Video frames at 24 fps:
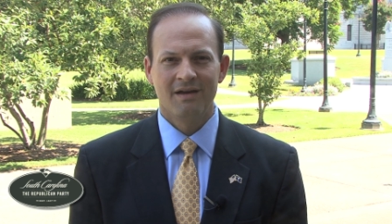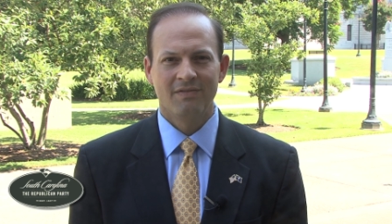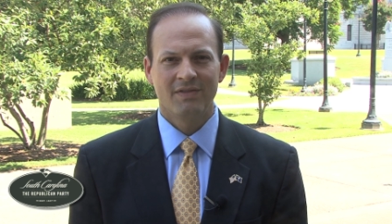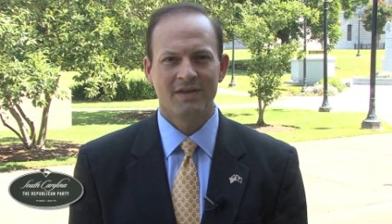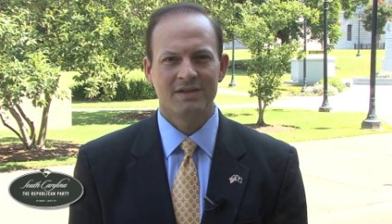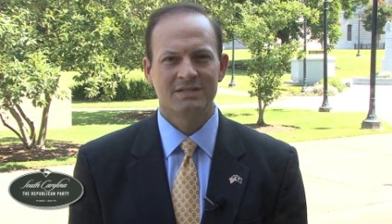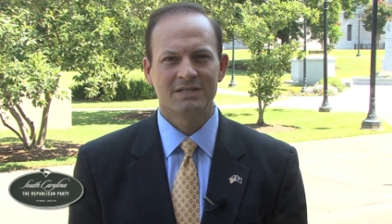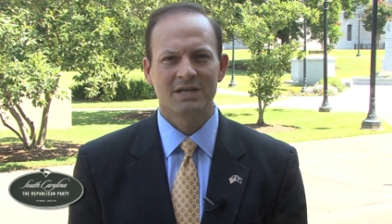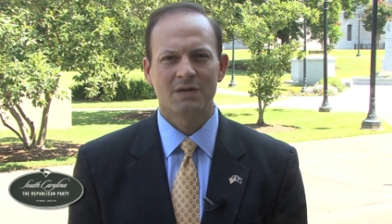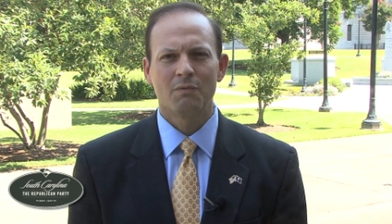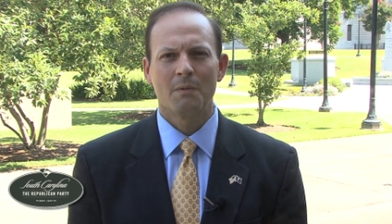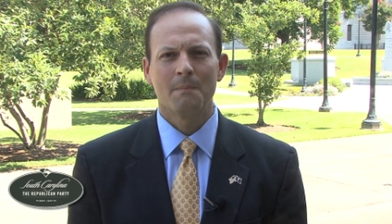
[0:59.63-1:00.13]

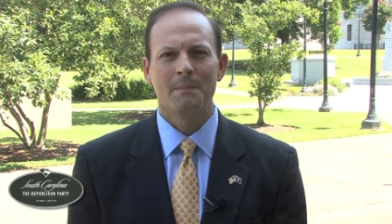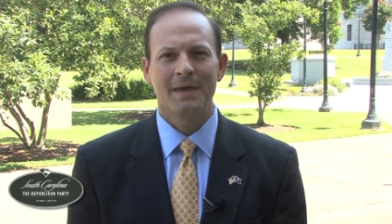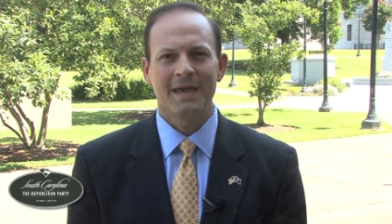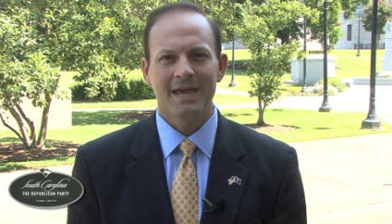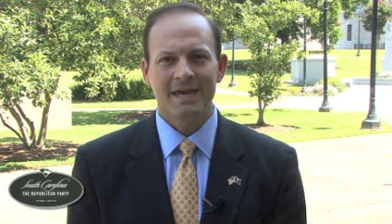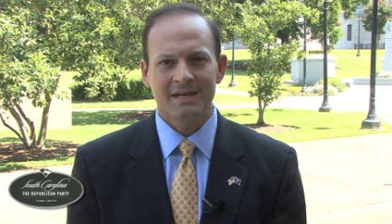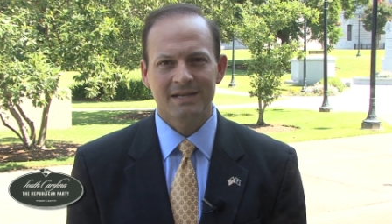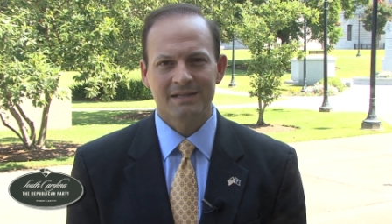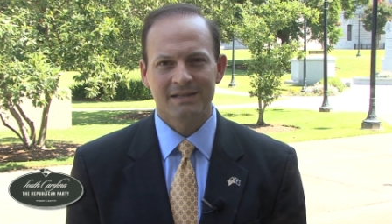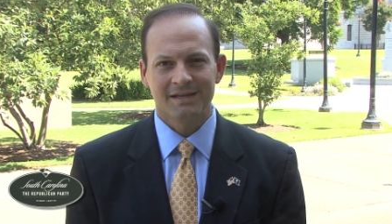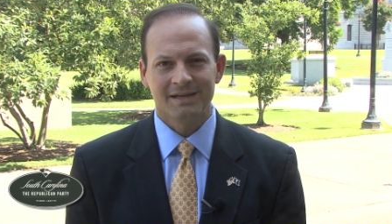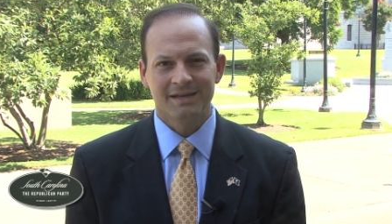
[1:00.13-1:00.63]
they said
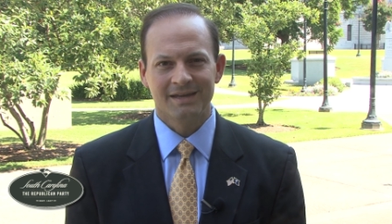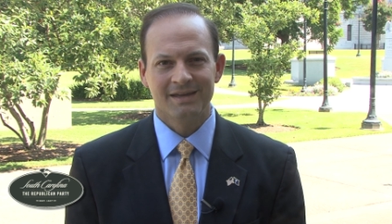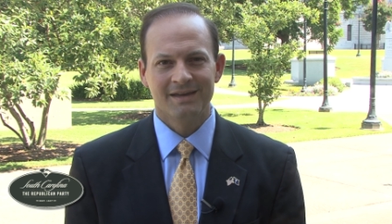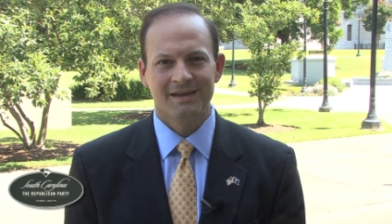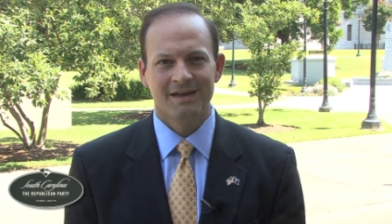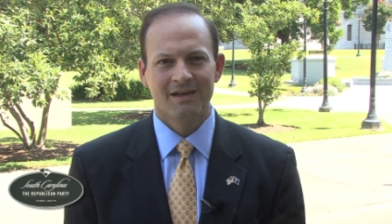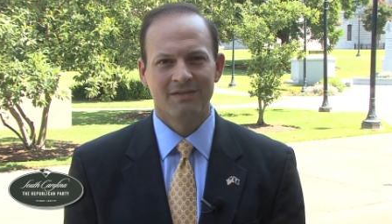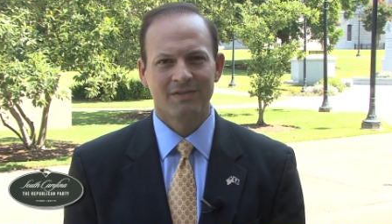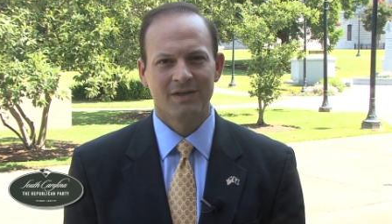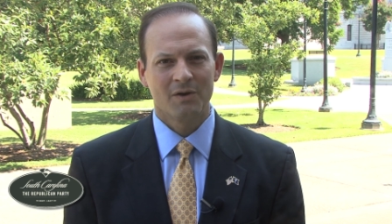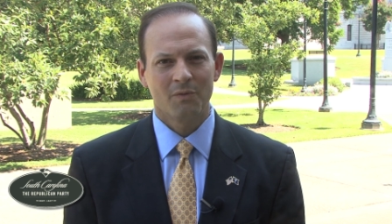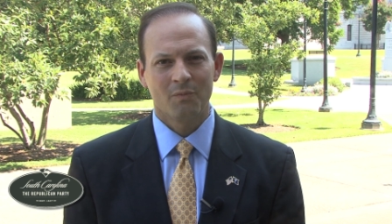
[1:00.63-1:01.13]
repeatedly
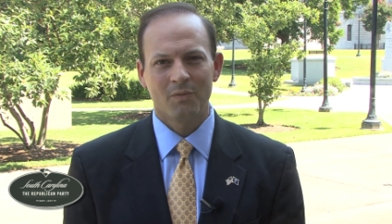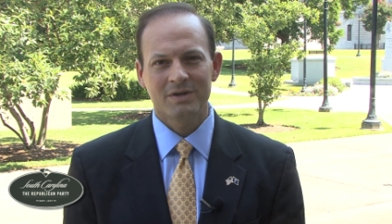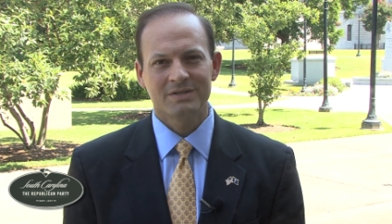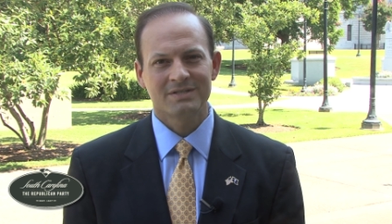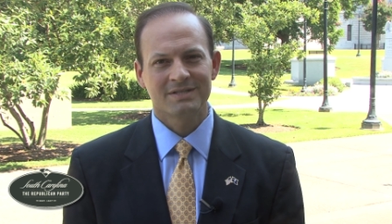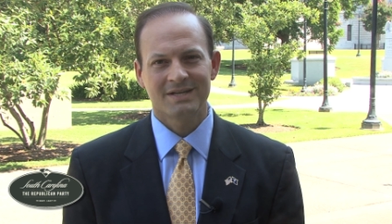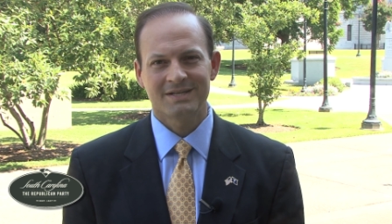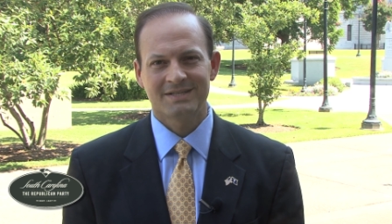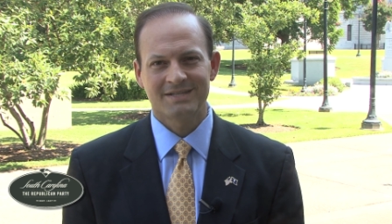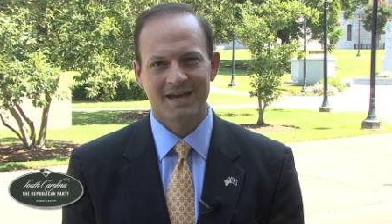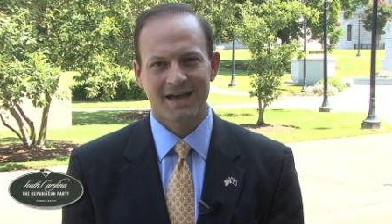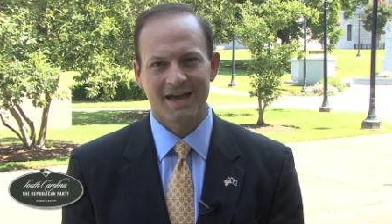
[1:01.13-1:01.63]
that it
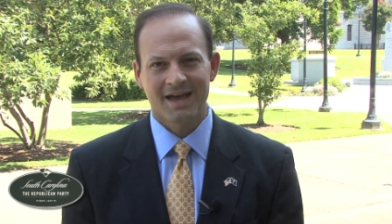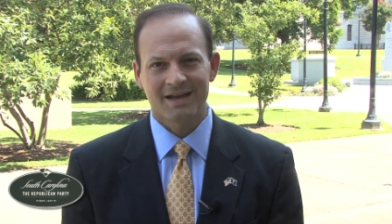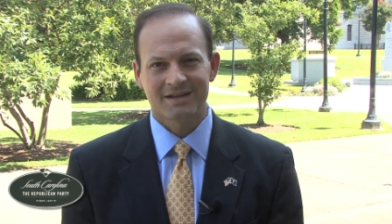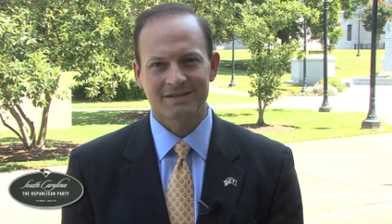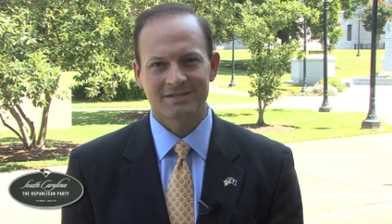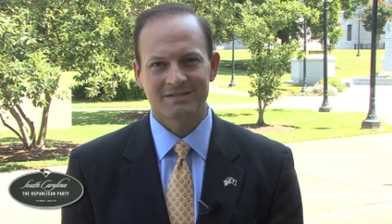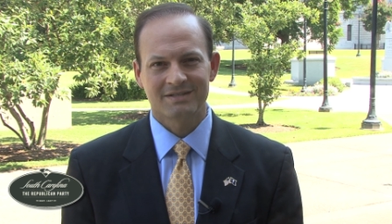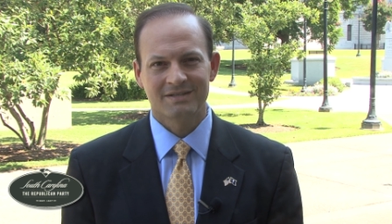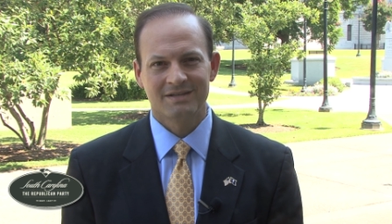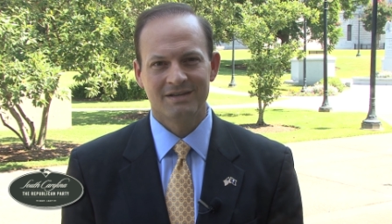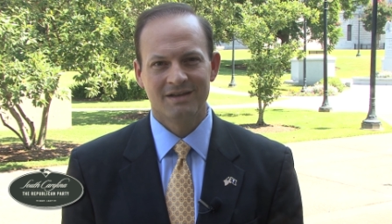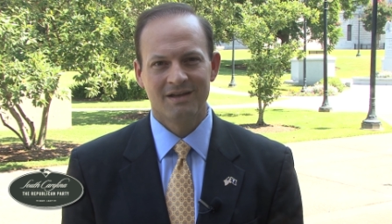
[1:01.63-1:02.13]
wasn't a
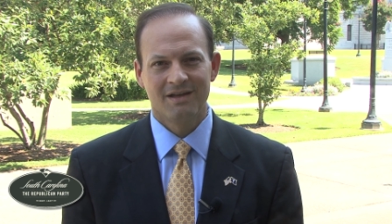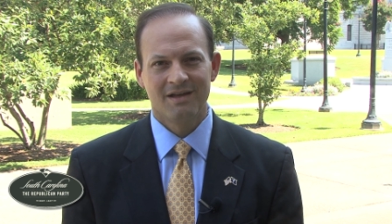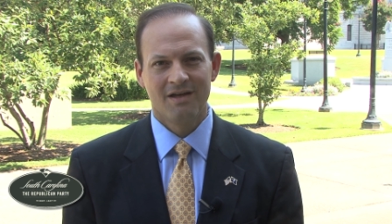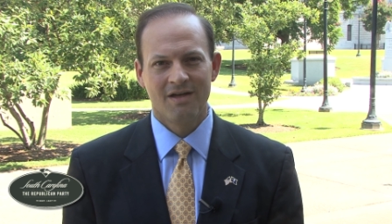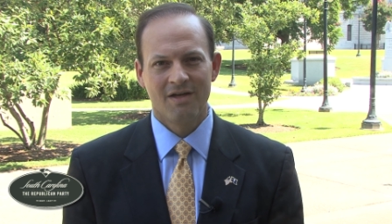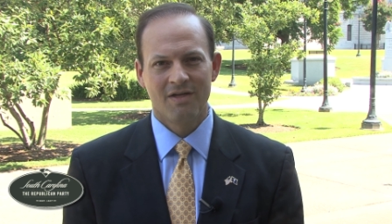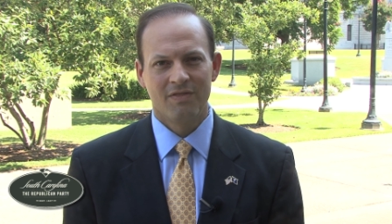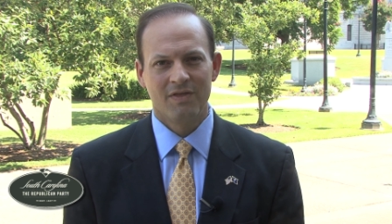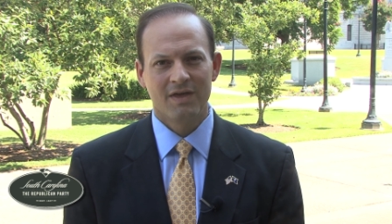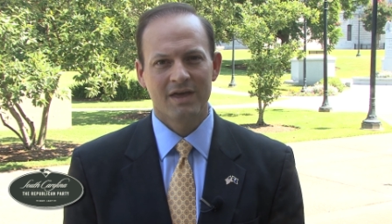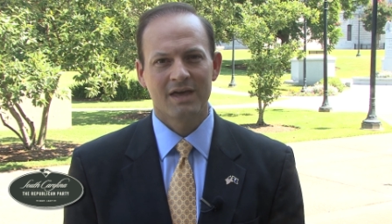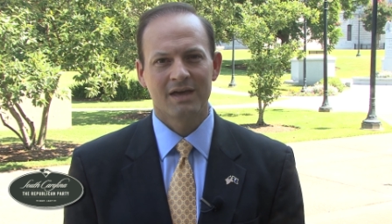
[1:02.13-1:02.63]
tax.
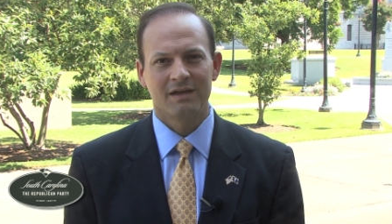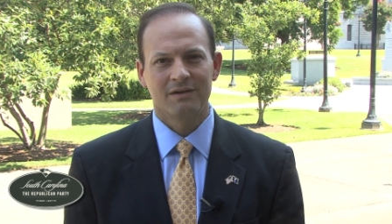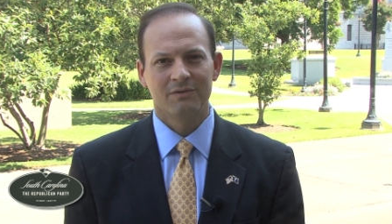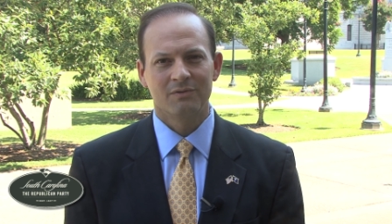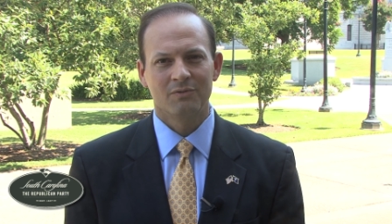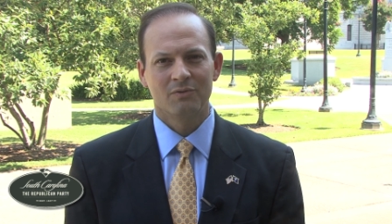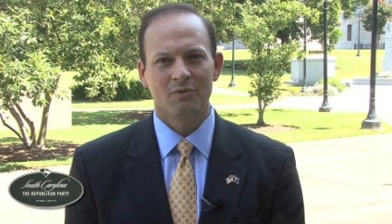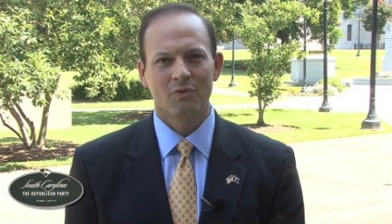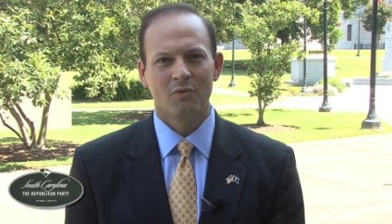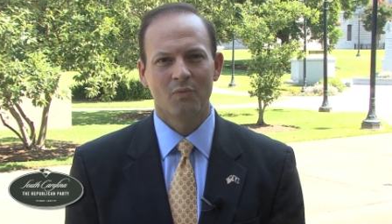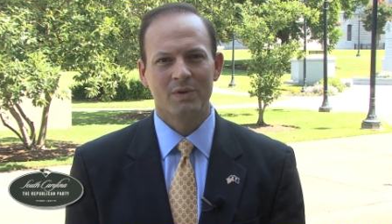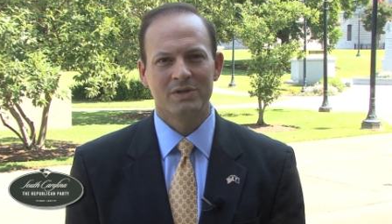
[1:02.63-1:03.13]
Then,
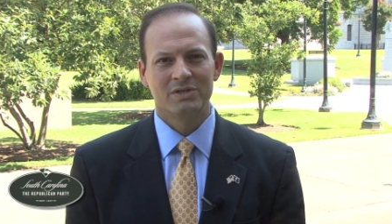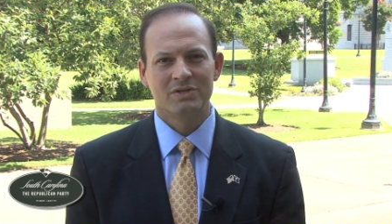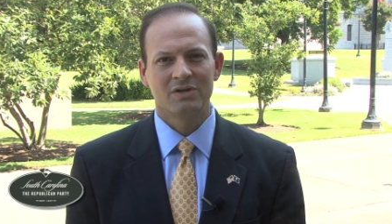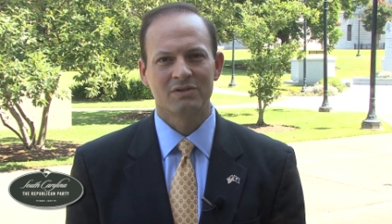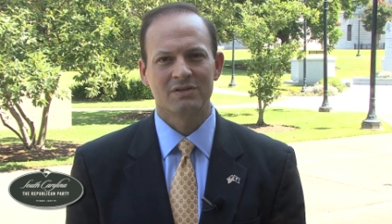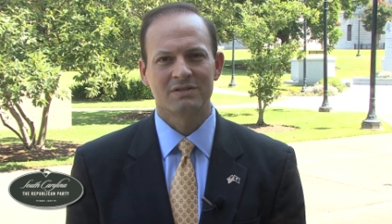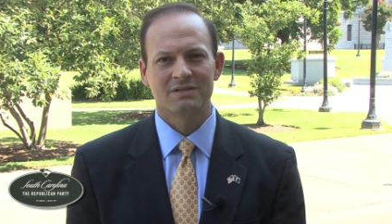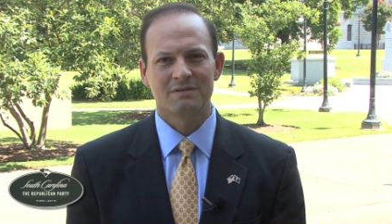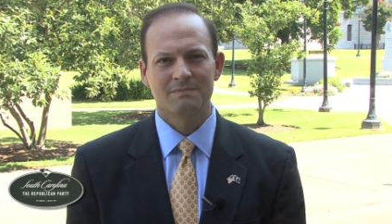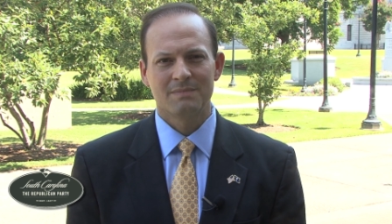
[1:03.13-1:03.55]
we took this